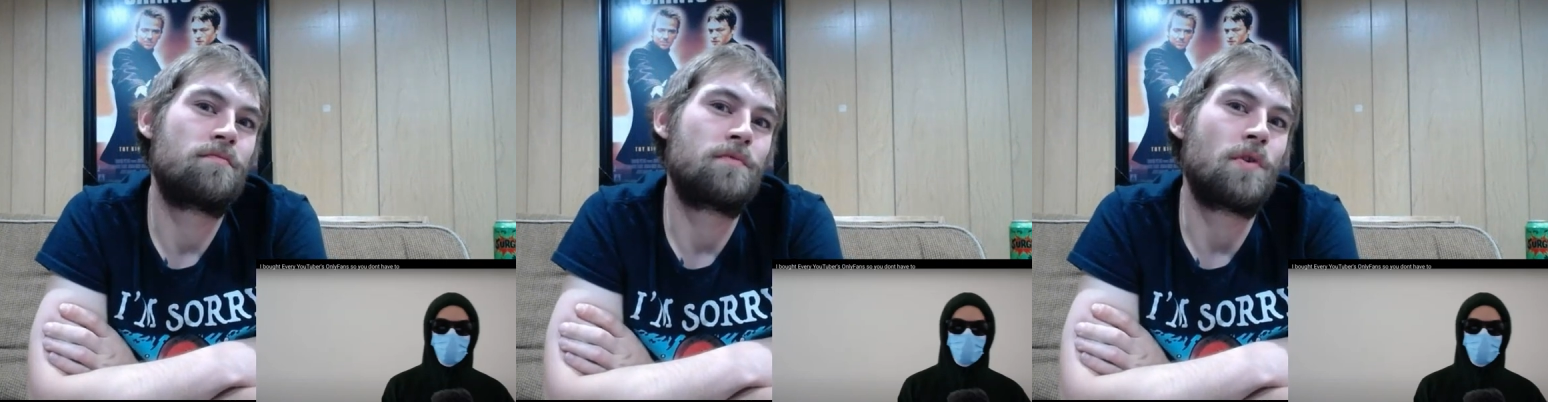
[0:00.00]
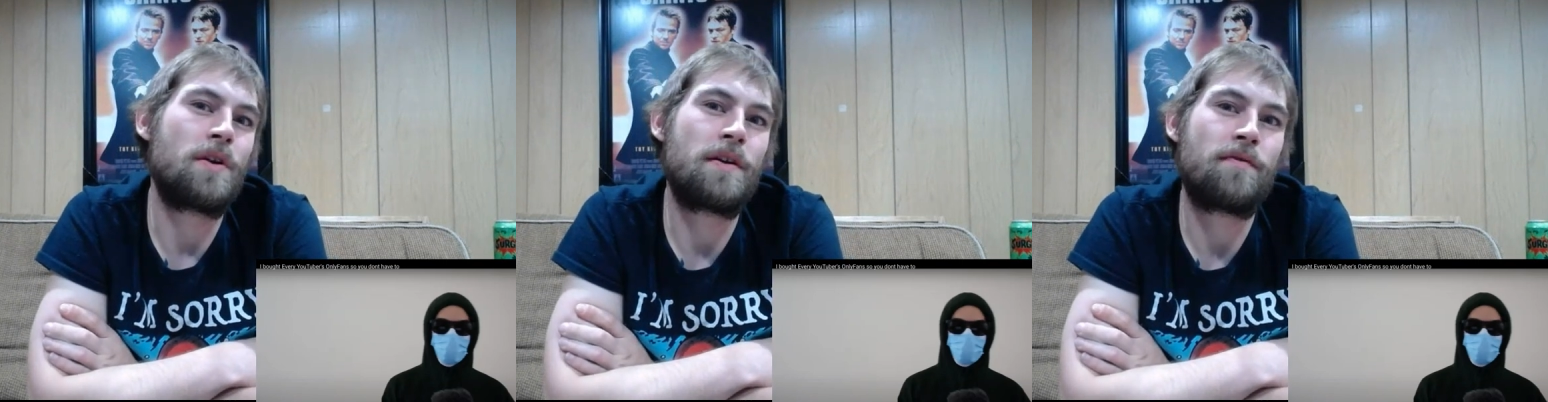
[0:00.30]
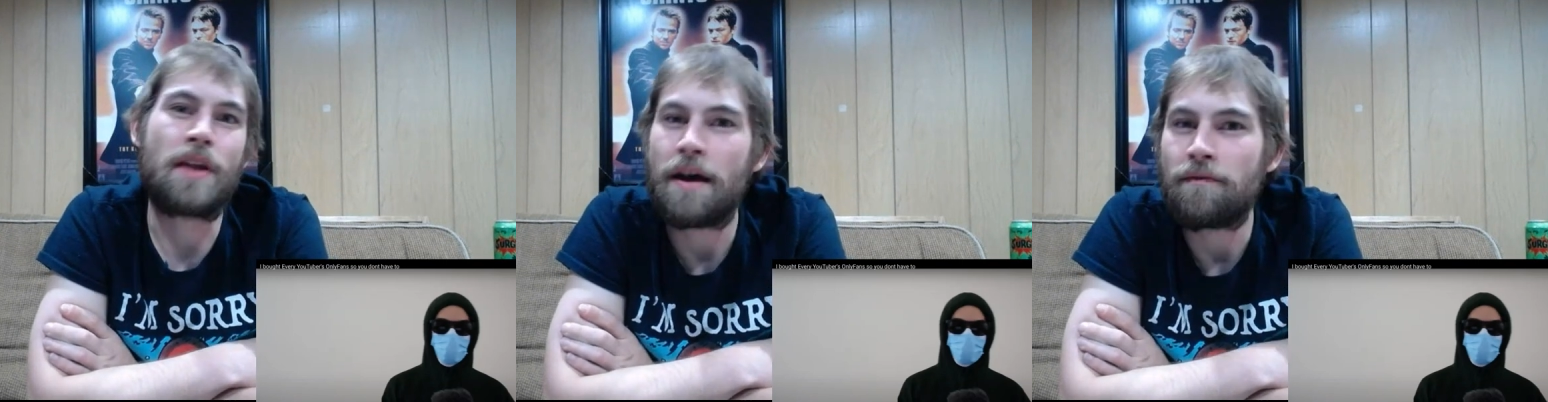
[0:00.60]
Speaker 1: don't
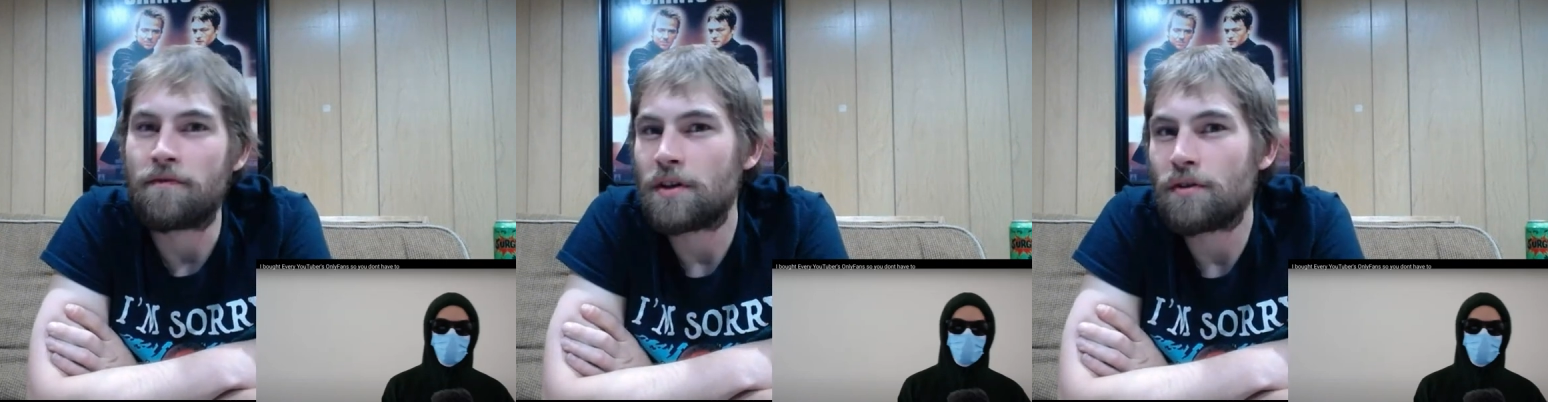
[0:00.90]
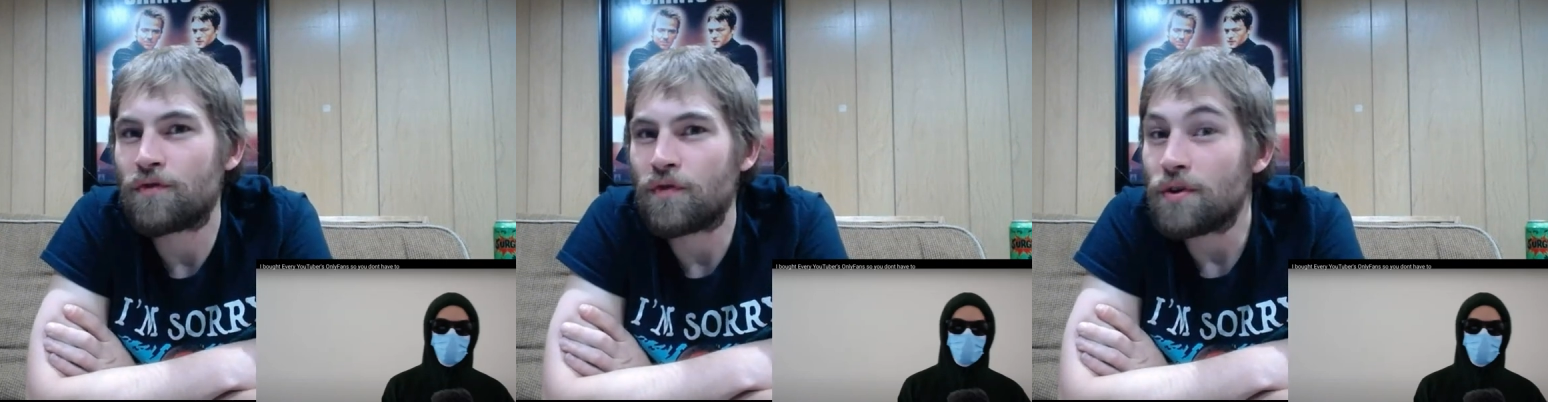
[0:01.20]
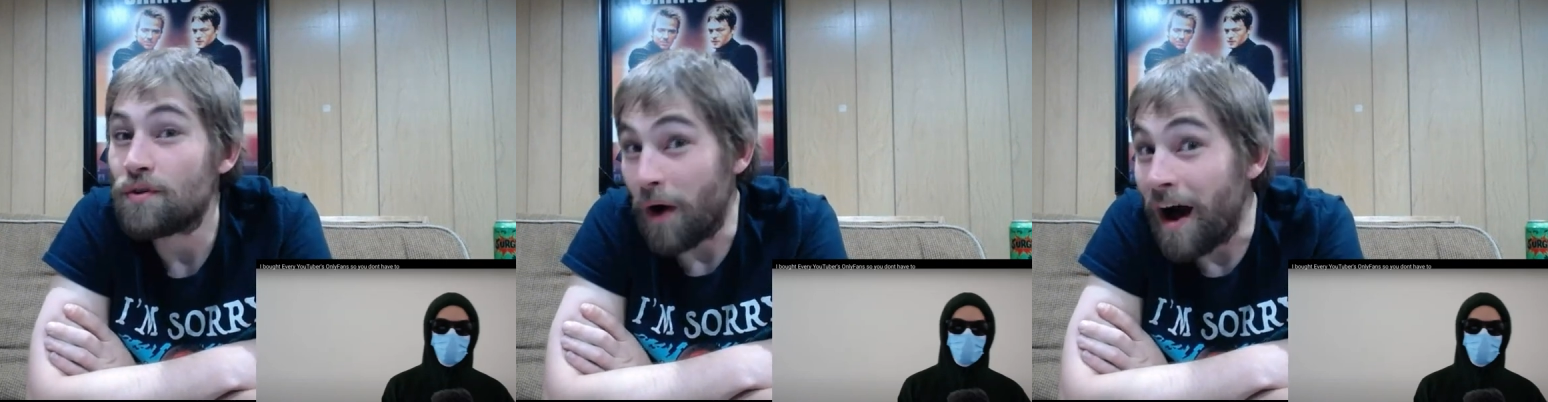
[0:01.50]
even have videos for you
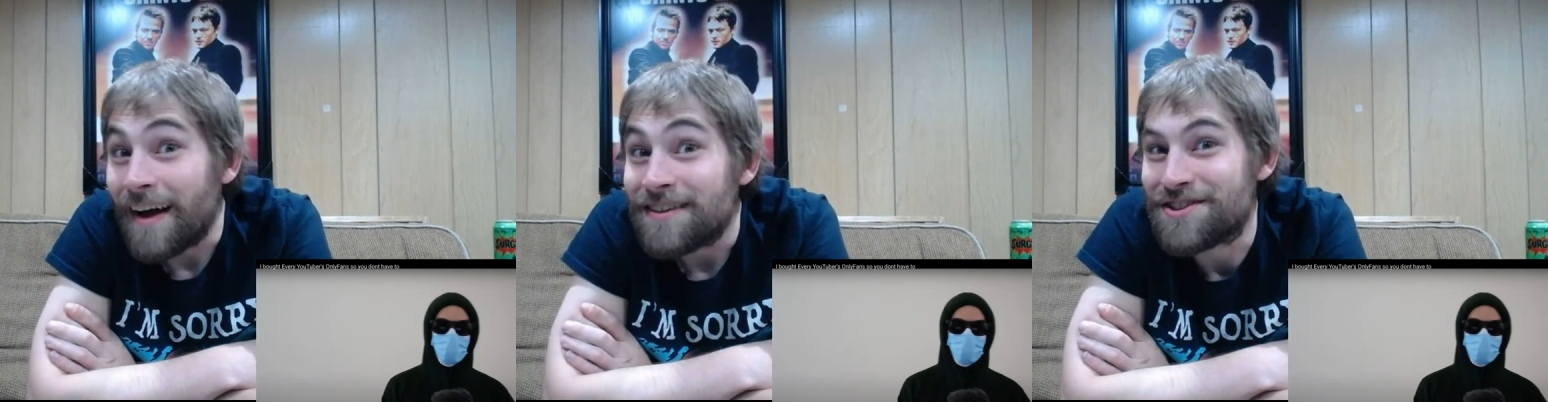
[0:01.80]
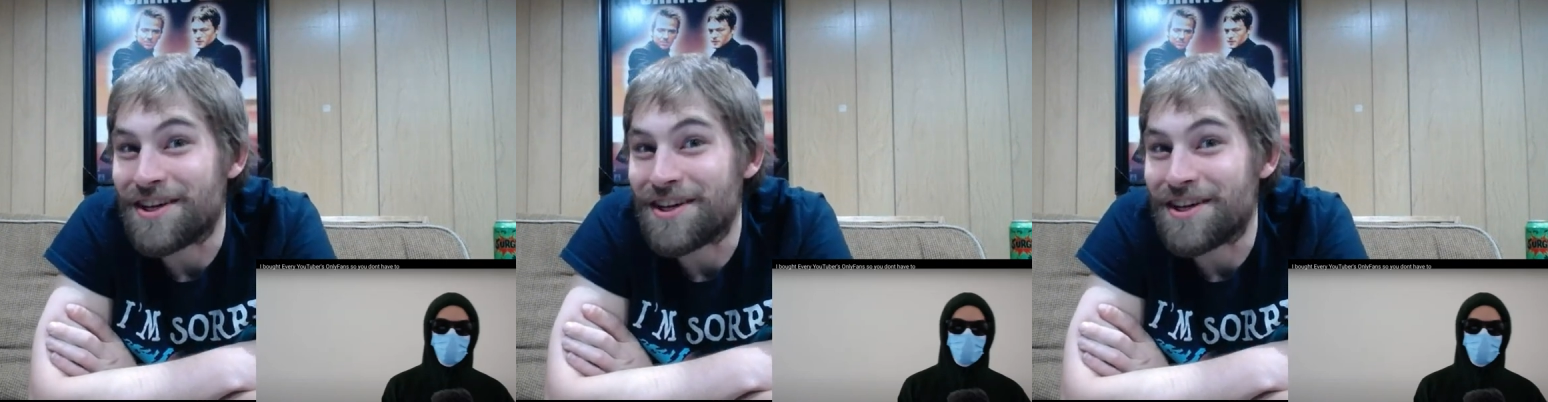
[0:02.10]
to watch.